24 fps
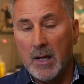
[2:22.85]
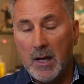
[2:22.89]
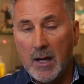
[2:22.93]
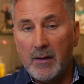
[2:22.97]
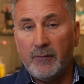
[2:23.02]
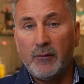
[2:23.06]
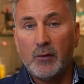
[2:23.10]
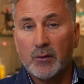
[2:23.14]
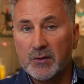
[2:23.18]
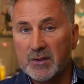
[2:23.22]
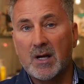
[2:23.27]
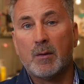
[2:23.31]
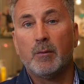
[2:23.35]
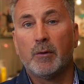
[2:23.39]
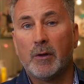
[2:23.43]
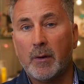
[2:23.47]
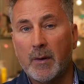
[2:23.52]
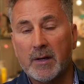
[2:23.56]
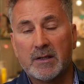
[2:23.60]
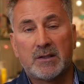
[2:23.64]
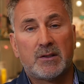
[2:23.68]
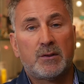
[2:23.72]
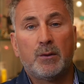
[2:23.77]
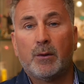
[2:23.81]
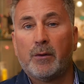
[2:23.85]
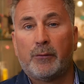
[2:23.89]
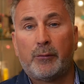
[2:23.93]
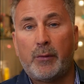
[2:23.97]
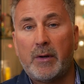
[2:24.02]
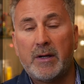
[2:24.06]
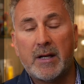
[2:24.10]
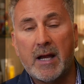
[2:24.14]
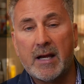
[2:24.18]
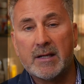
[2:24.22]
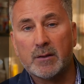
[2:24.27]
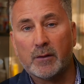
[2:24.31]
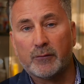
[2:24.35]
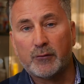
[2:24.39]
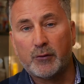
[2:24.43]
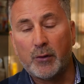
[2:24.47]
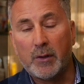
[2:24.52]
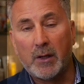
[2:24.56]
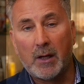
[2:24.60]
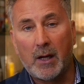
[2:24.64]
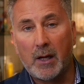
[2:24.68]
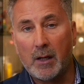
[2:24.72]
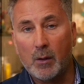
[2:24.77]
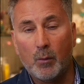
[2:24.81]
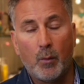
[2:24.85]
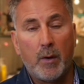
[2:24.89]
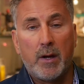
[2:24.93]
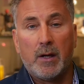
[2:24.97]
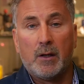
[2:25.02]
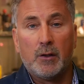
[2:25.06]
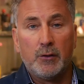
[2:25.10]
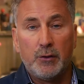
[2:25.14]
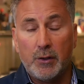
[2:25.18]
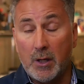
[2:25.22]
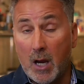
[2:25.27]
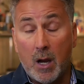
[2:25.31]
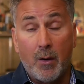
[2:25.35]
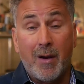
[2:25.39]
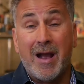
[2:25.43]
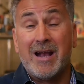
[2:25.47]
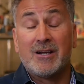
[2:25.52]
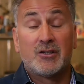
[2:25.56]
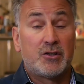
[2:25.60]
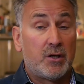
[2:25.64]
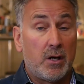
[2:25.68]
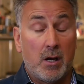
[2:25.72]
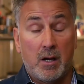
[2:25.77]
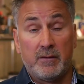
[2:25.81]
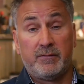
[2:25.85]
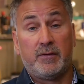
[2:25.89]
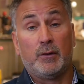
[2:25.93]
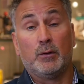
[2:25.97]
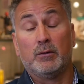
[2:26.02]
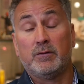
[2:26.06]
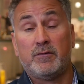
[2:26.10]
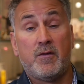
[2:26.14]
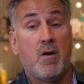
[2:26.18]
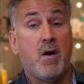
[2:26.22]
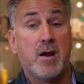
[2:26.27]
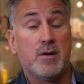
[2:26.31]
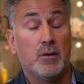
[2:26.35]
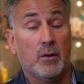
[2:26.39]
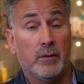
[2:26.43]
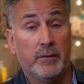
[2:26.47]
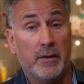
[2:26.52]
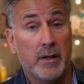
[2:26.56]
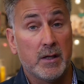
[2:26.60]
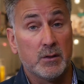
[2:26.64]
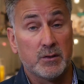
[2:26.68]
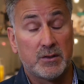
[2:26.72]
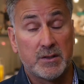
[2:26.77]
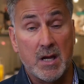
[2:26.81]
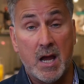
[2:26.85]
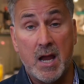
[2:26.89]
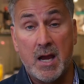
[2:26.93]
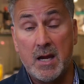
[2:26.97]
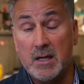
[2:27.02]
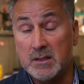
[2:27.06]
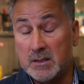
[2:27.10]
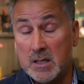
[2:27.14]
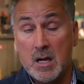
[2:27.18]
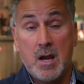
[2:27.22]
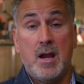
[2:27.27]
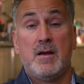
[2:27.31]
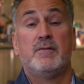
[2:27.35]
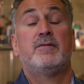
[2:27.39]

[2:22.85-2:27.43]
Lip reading: If you're someone who has 2 or 3 days off drinking a week and you go, actually, I feel fine on those days,